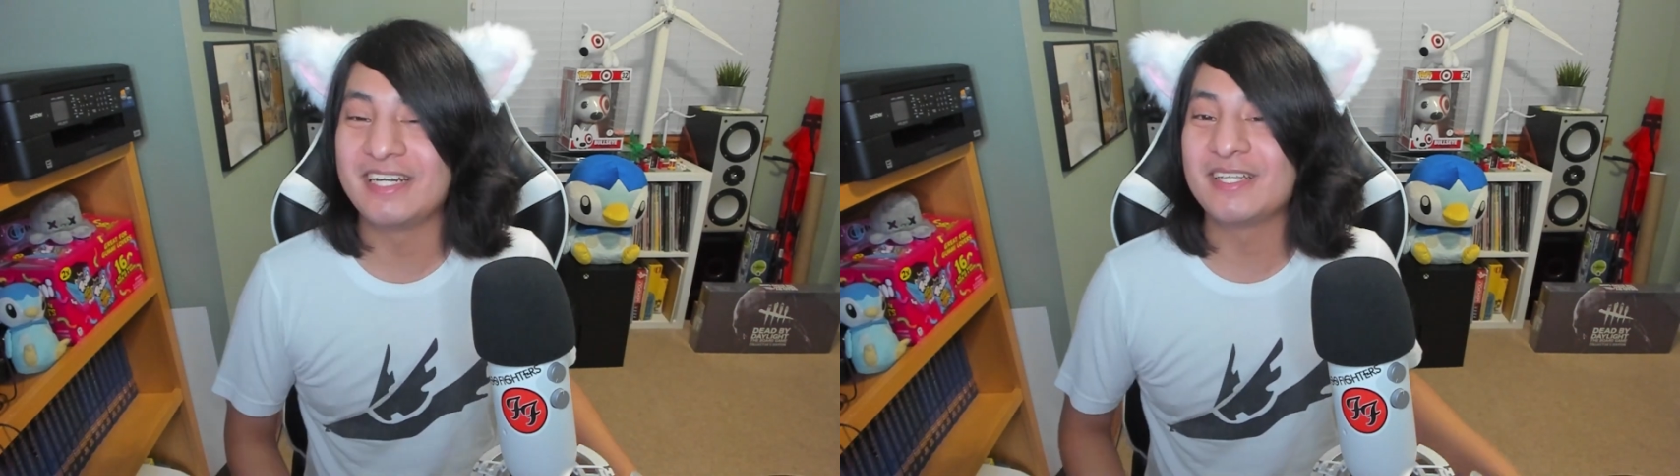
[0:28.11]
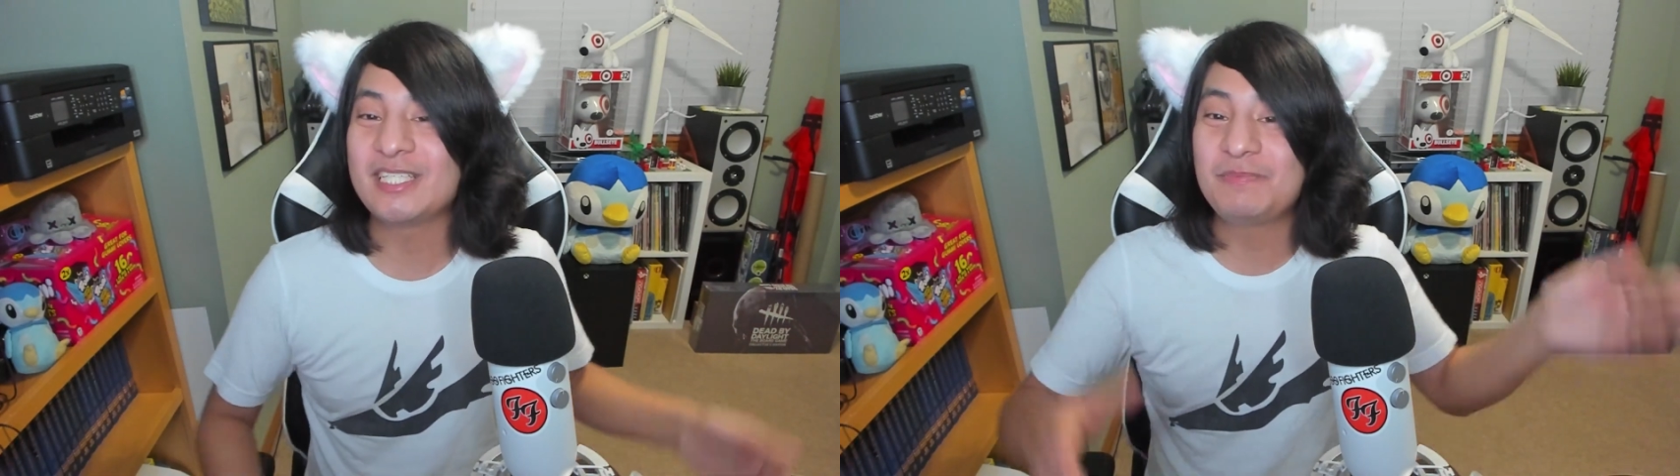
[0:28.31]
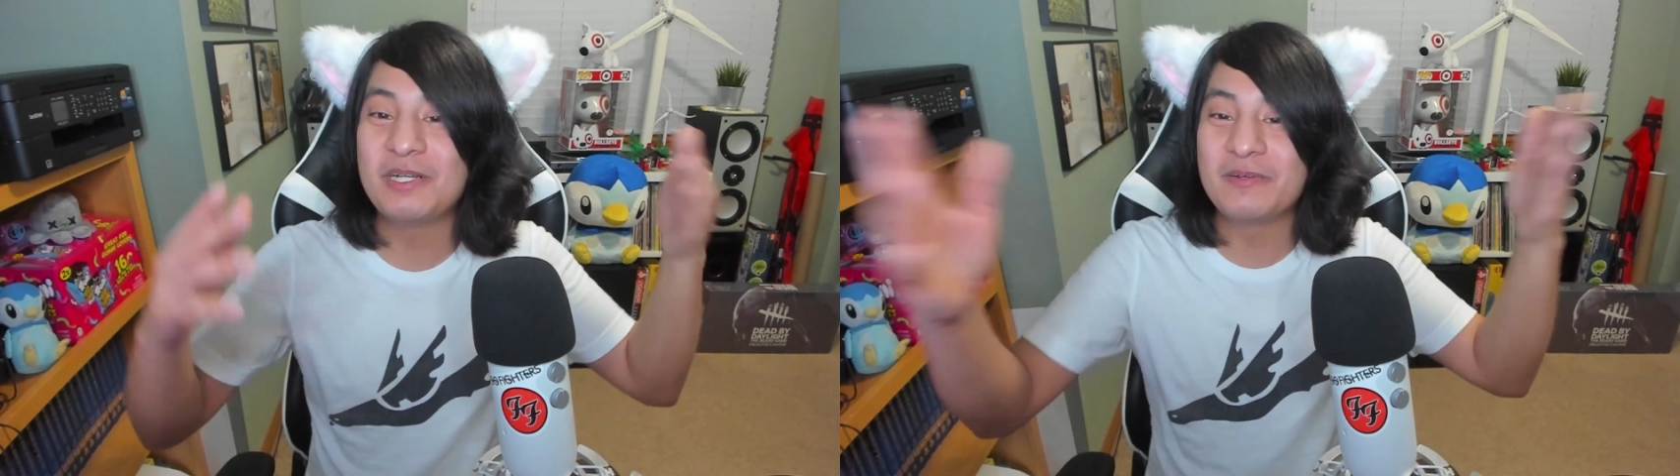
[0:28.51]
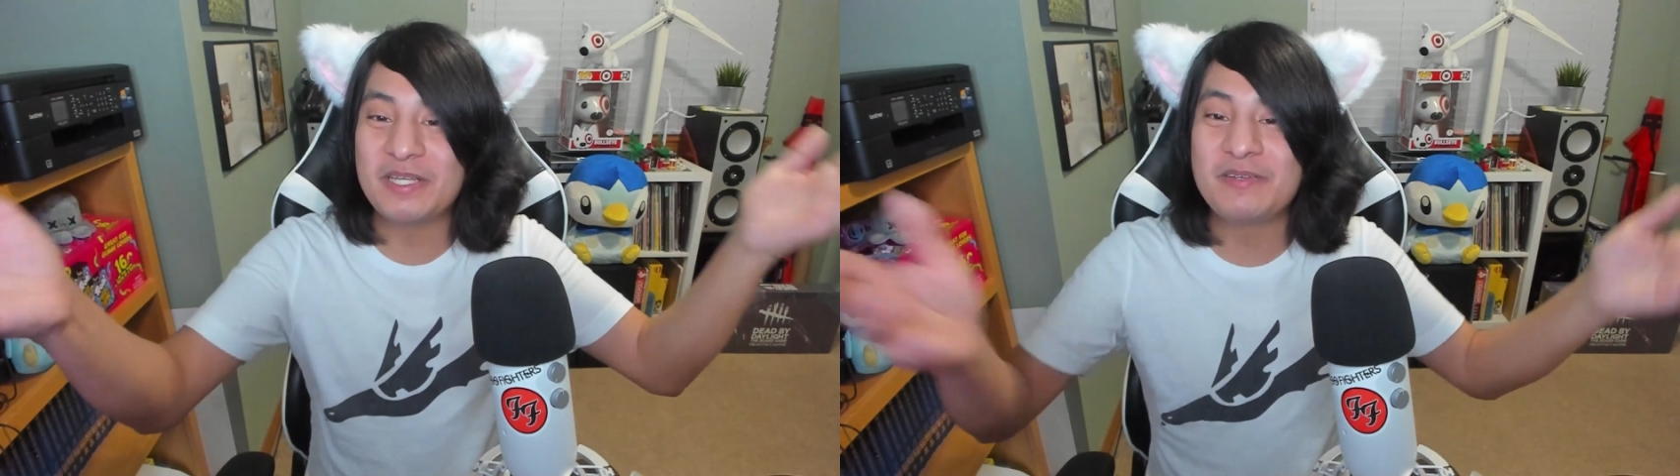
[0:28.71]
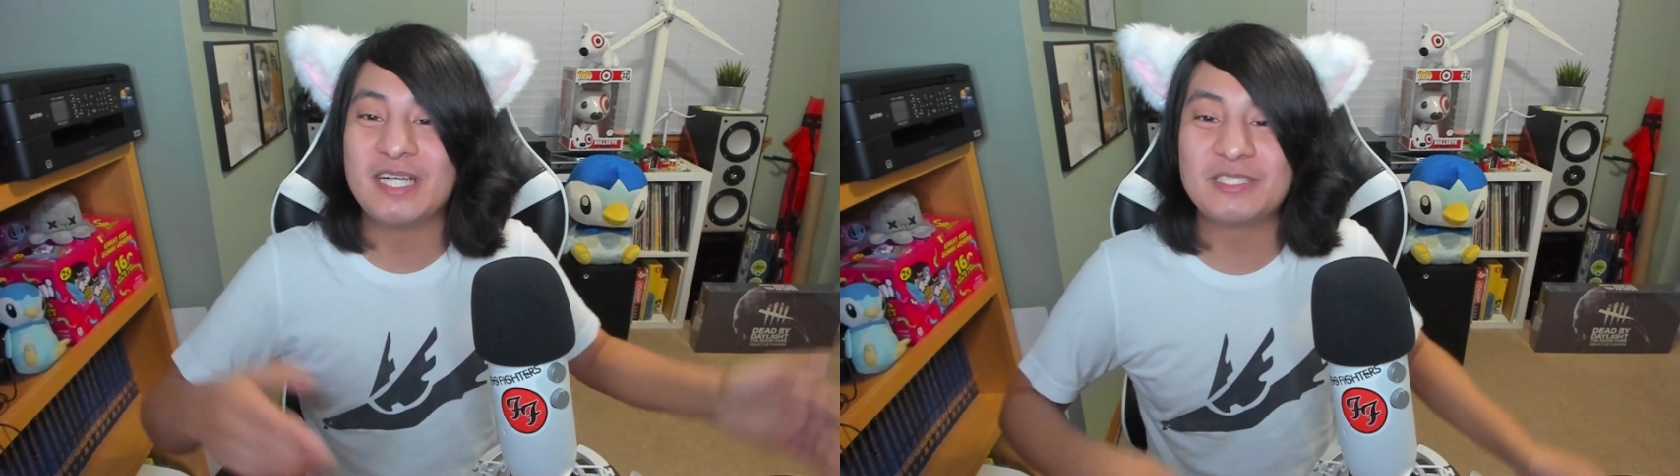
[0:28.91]
and it lets me know
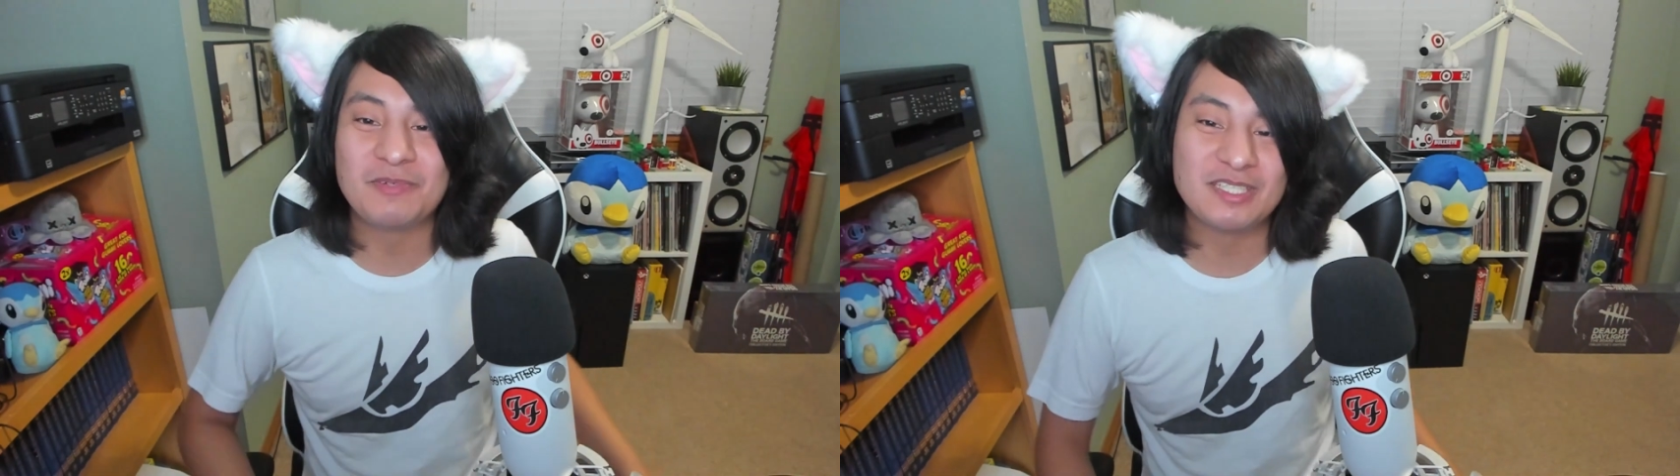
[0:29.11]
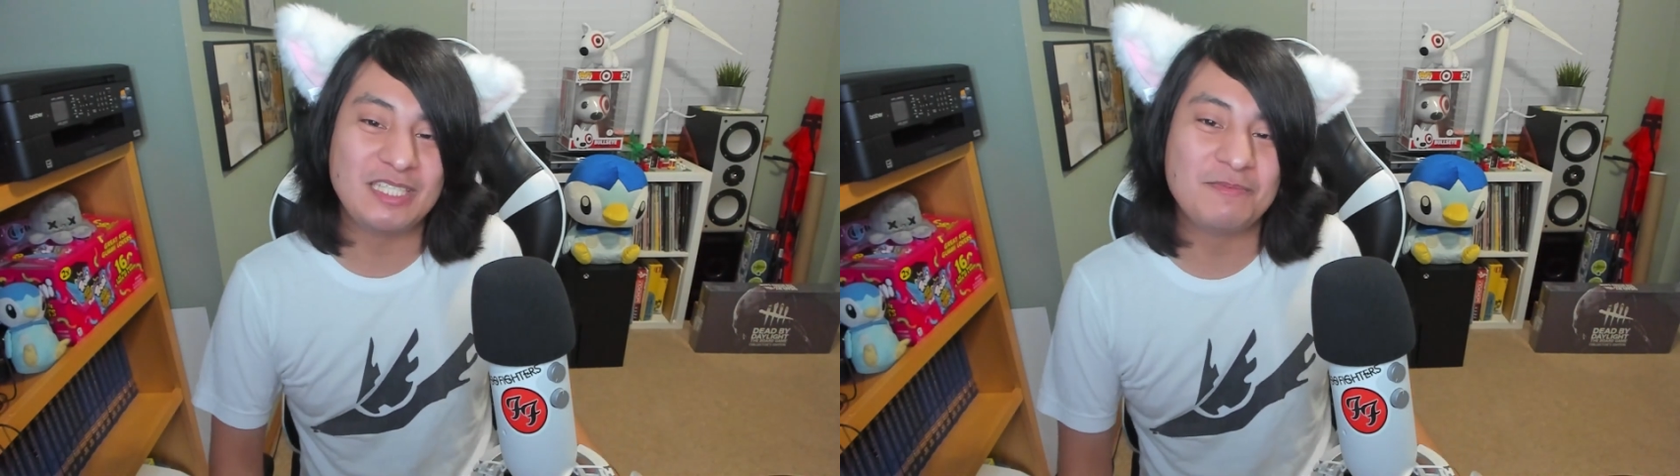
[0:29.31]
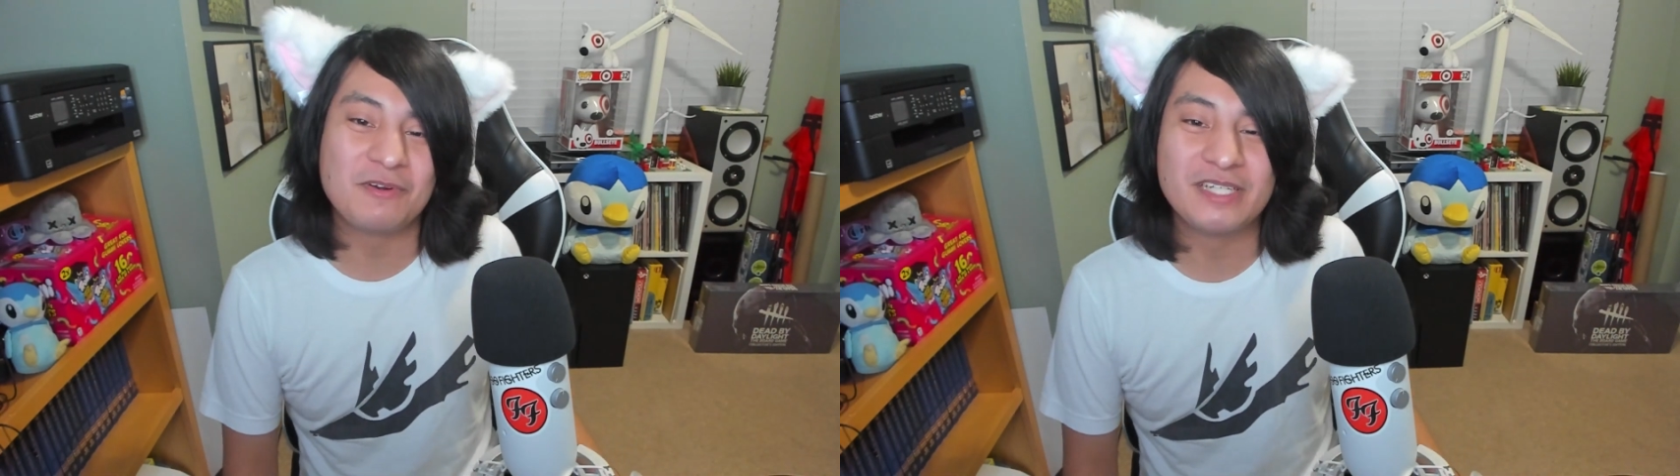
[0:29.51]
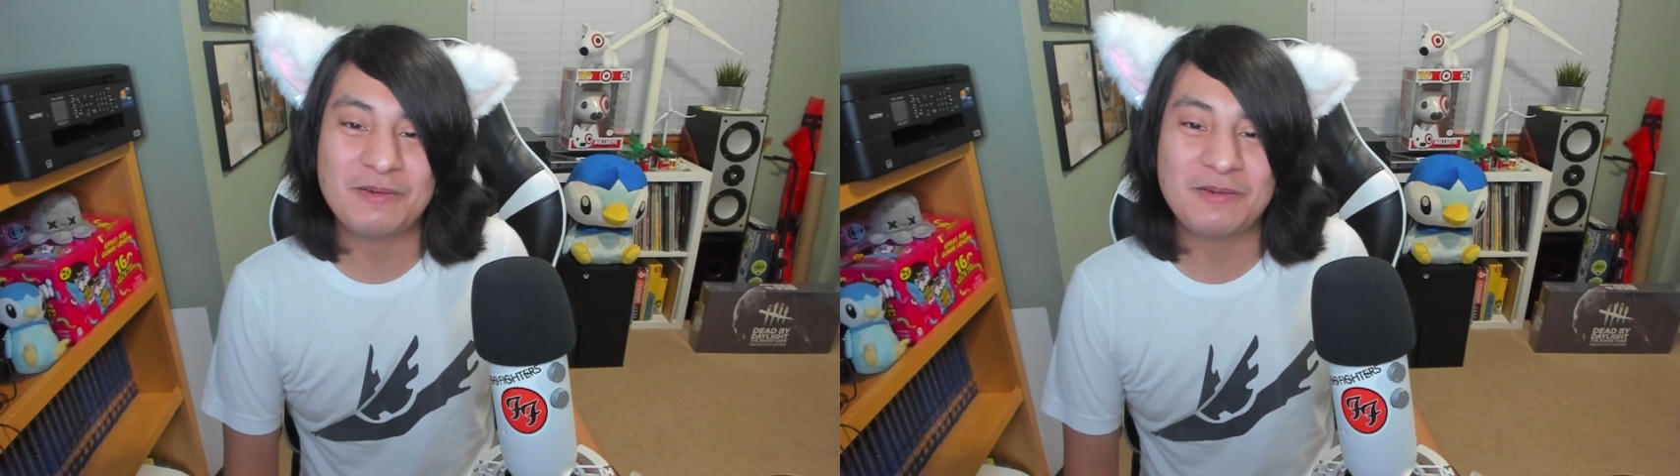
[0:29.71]
that you guys want to see more